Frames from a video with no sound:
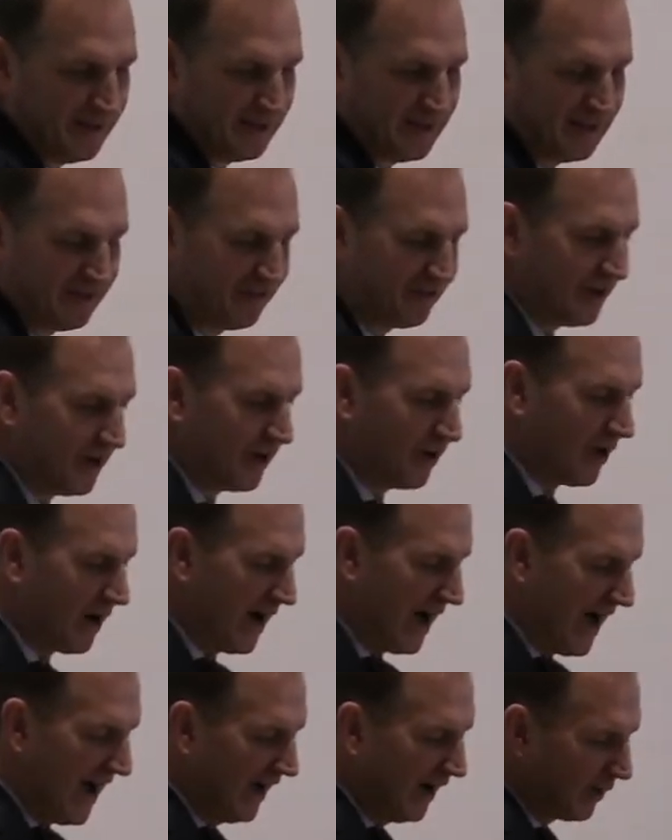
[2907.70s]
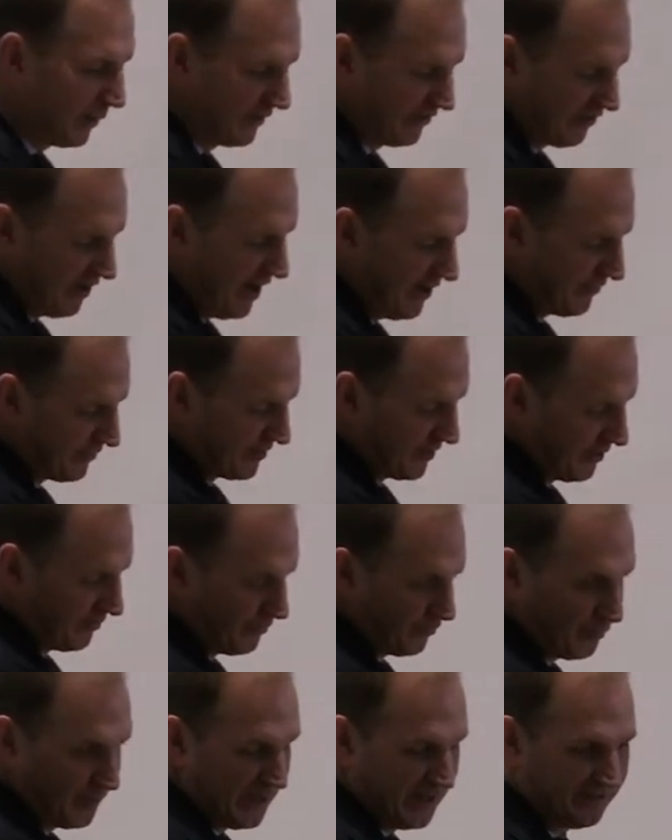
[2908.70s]
And so I always offer,
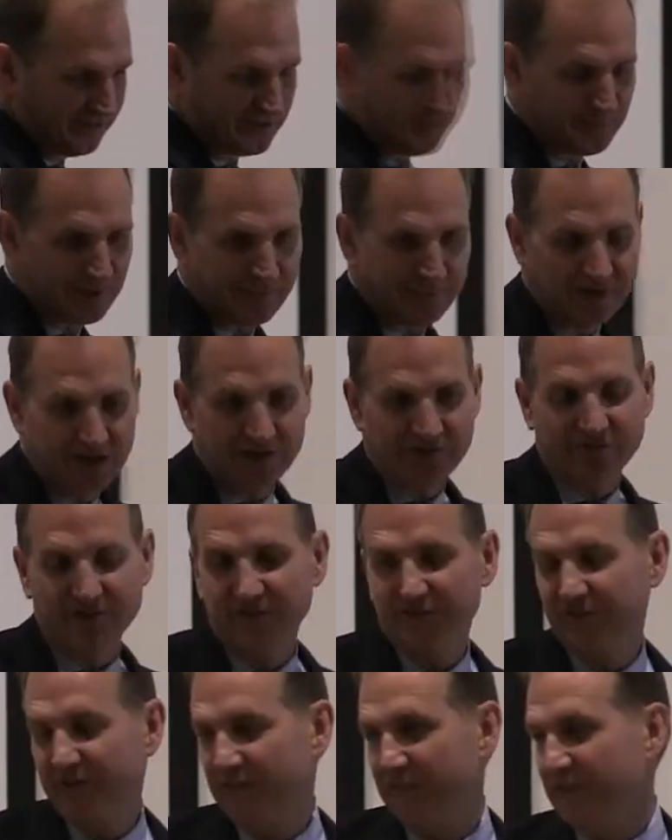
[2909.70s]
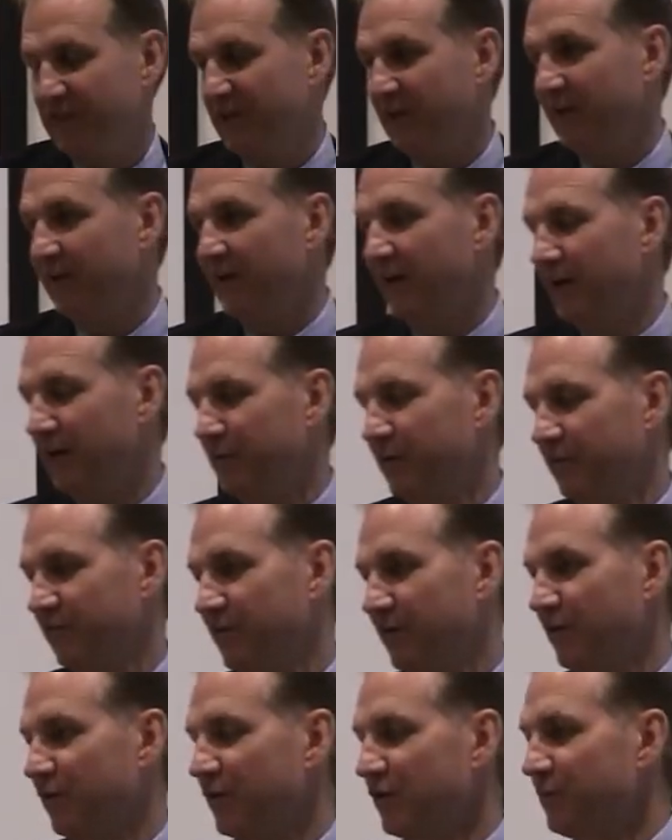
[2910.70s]
when I see my patients at the end, I always
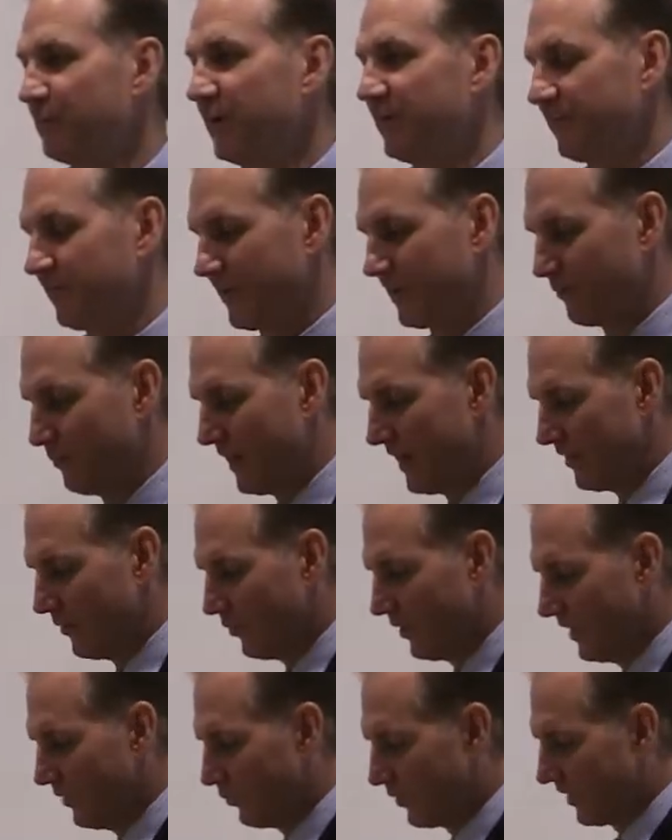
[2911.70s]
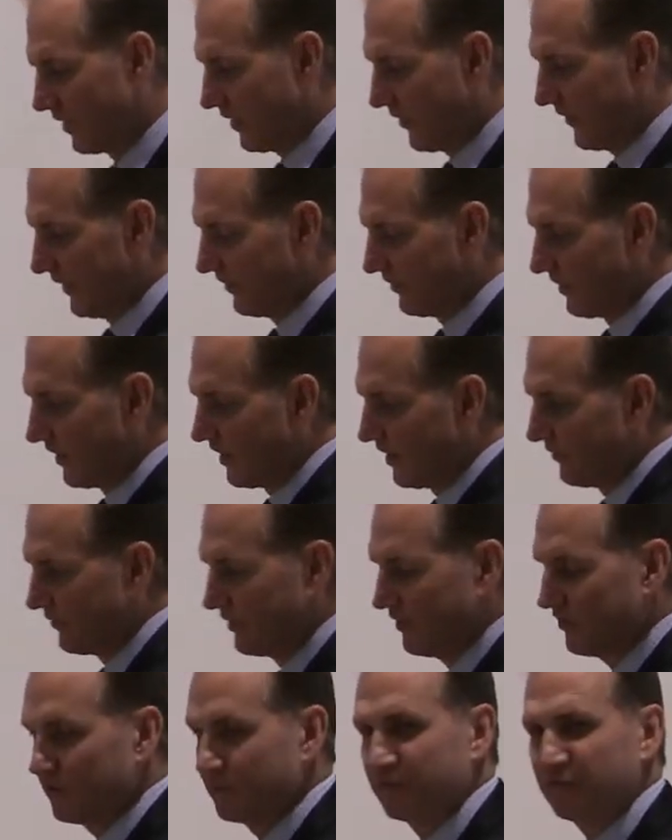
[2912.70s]
conclude by saying, by the way, one of the things I offer
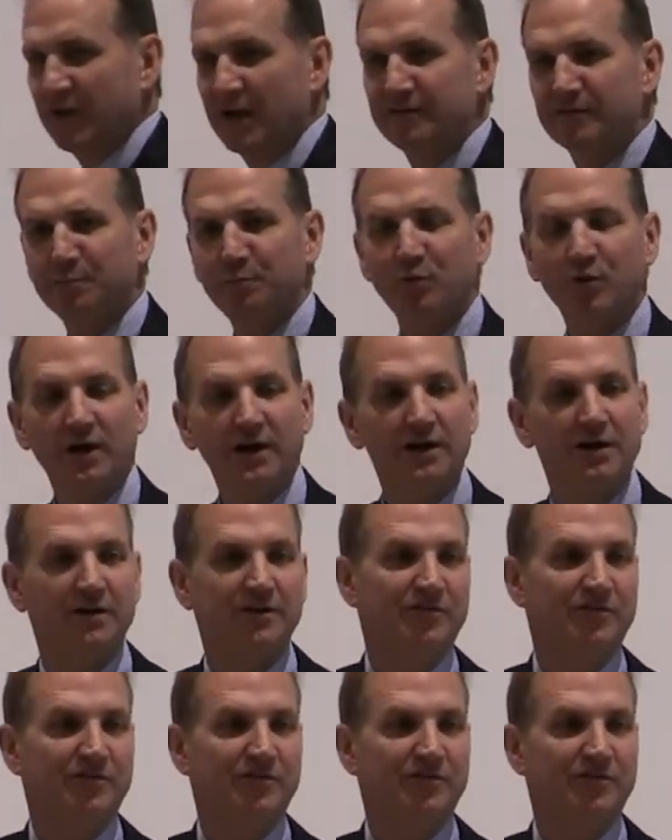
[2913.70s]
to do is have a prayer.